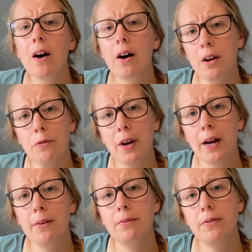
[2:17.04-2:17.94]
I
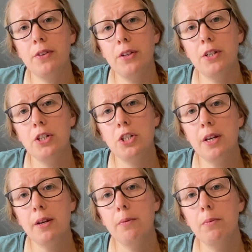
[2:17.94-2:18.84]
found that
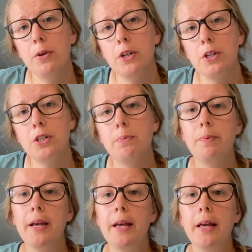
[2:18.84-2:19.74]
she would
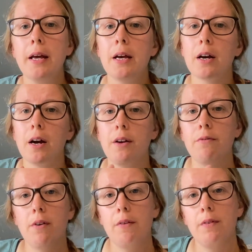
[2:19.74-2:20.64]
be kind of
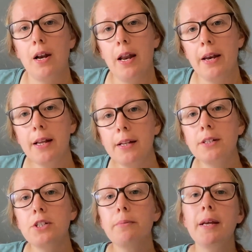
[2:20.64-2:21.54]
either lent
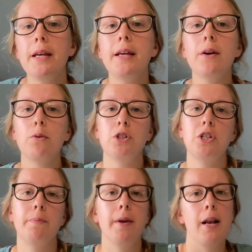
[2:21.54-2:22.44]
into me or
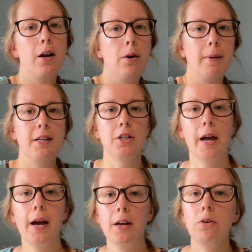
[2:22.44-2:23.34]
she'd be a little bit
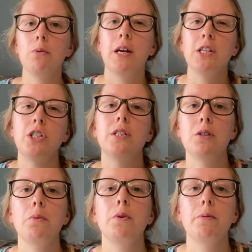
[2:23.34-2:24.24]
diagonal, like she
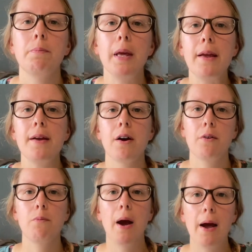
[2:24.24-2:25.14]
still wouldn't be kind
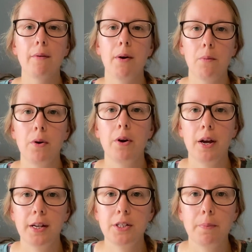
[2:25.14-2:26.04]
of where I want
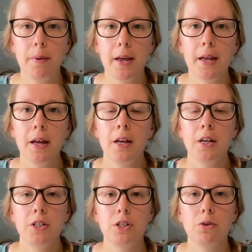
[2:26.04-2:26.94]
her to be.
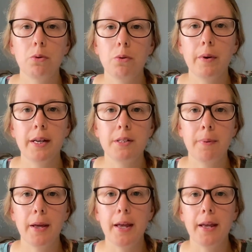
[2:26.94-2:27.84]
She'd always
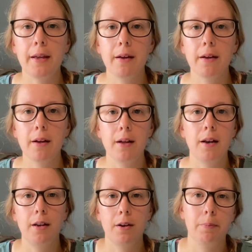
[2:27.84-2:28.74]
be a
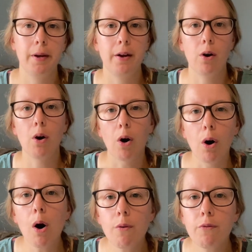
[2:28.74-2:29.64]
little bit
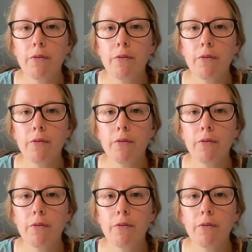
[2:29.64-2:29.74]
off.